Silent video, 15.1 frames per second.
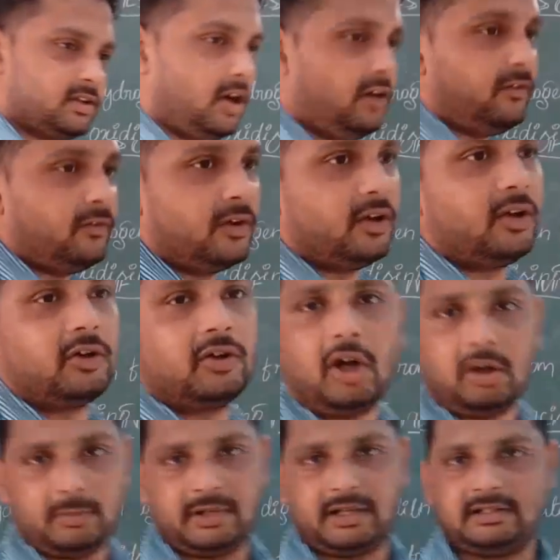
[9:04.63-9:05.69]
of
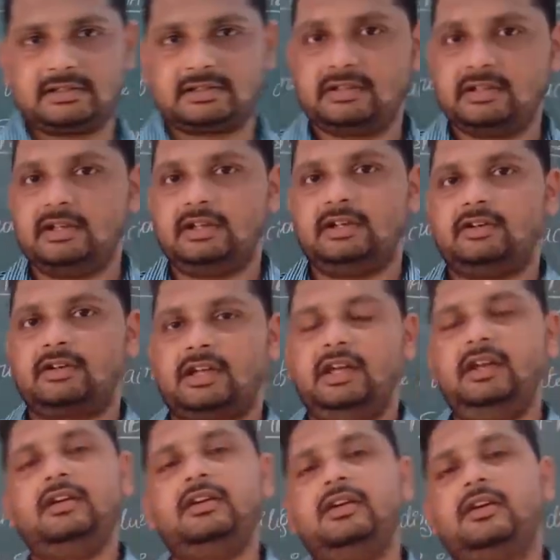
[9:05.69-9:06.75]
nonmetals.
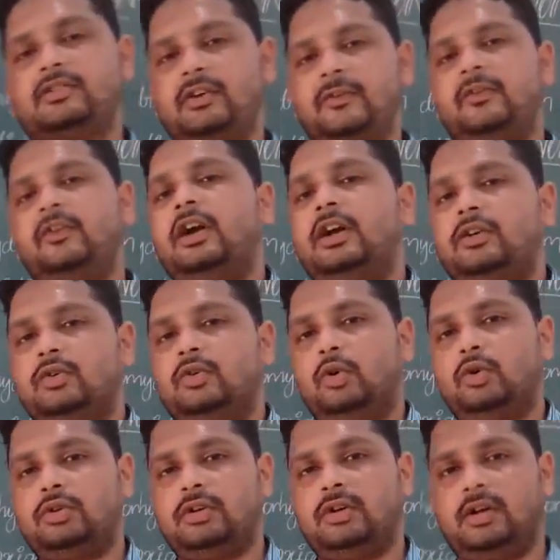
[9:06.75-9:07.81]
Okay, so if you want to
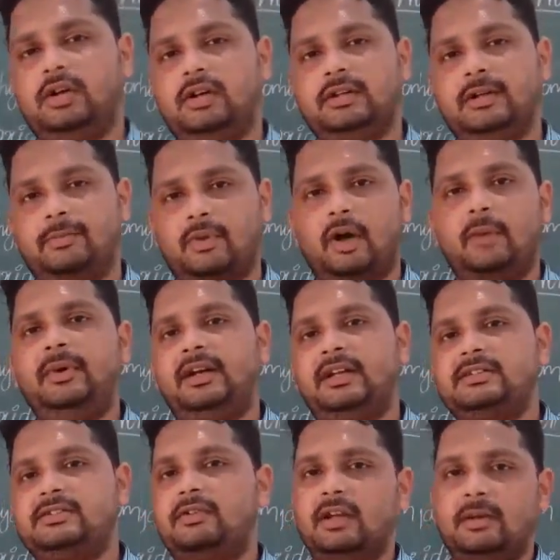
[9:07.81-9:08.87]
note the
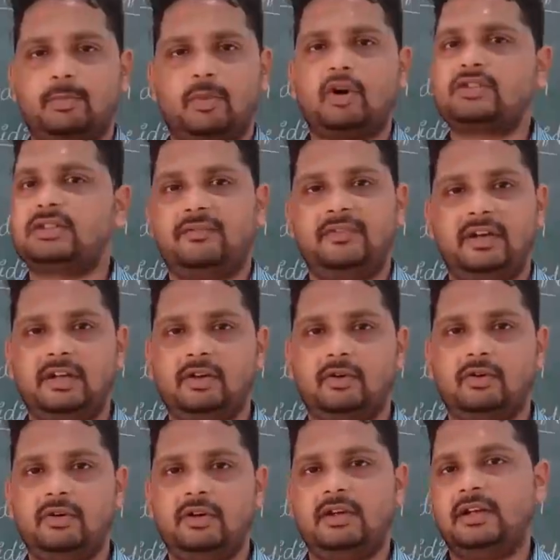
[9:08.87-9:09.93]
properties, you can pause the video
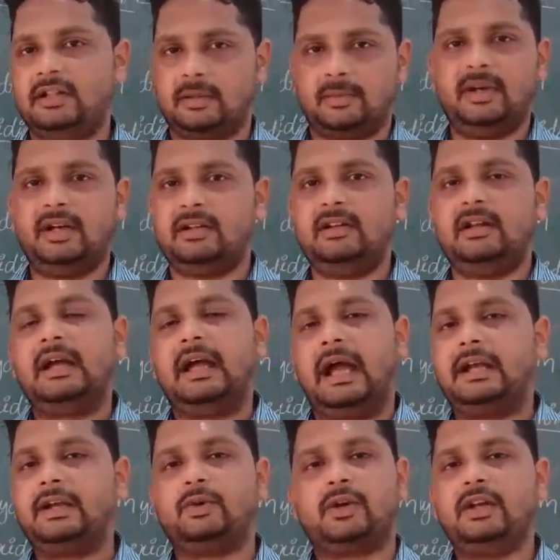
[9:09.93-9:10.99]
in the middle
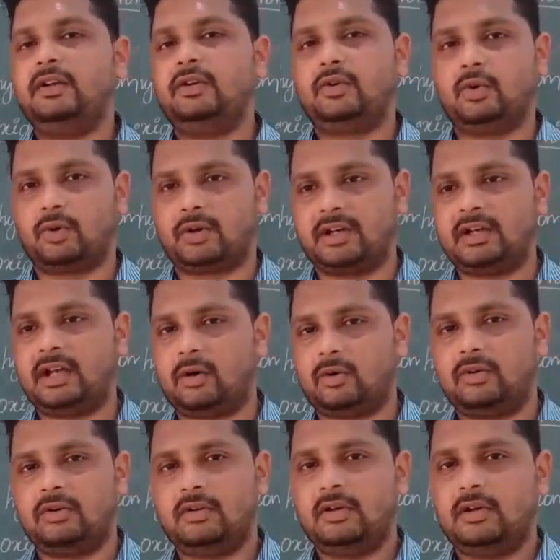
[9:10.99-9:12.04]
and you can note it down.
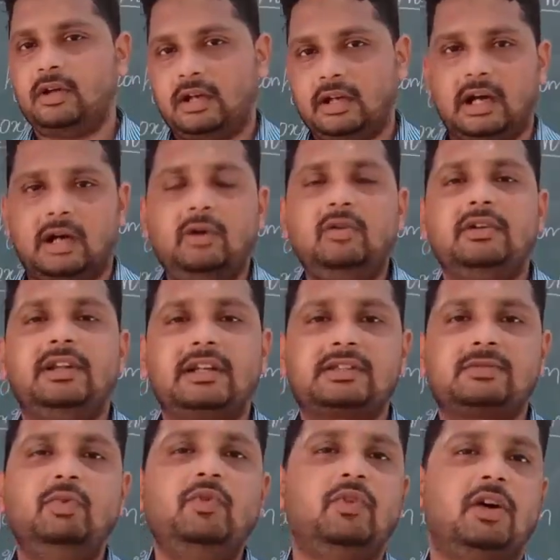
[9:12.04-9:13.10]
Now let's
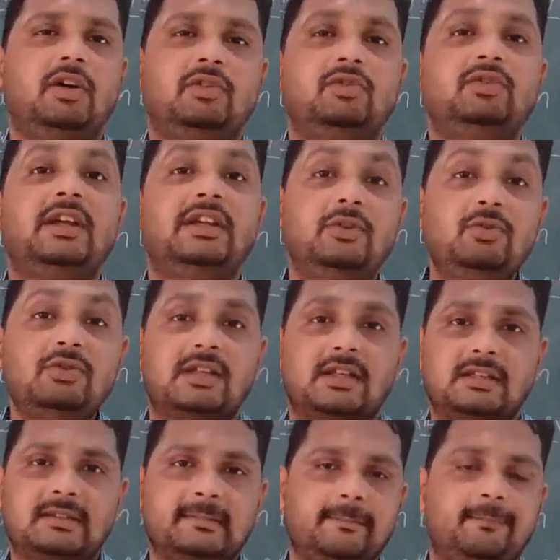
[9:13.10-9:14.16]
move on to the
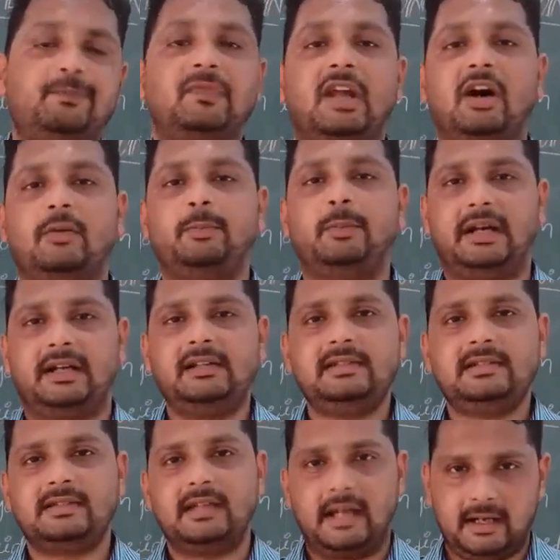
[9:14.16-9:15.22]
uses of metals
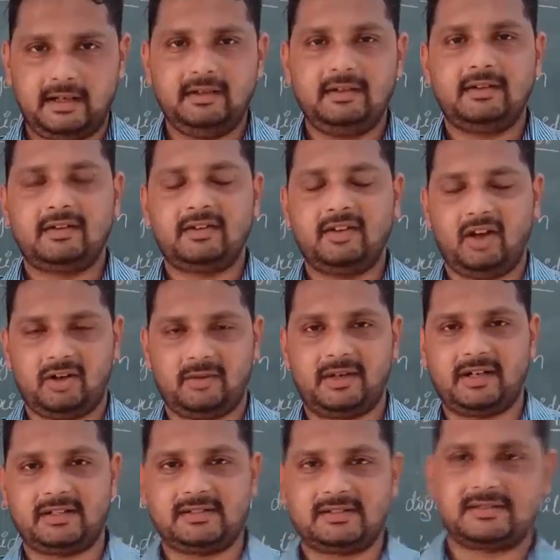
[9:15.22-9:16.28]
and
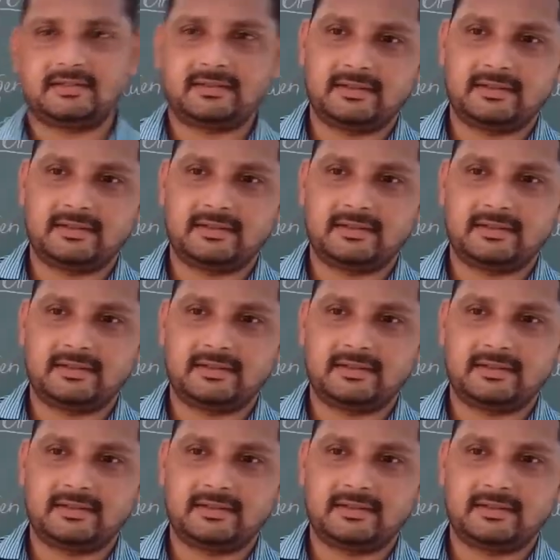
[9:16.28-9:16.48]
nonmetals.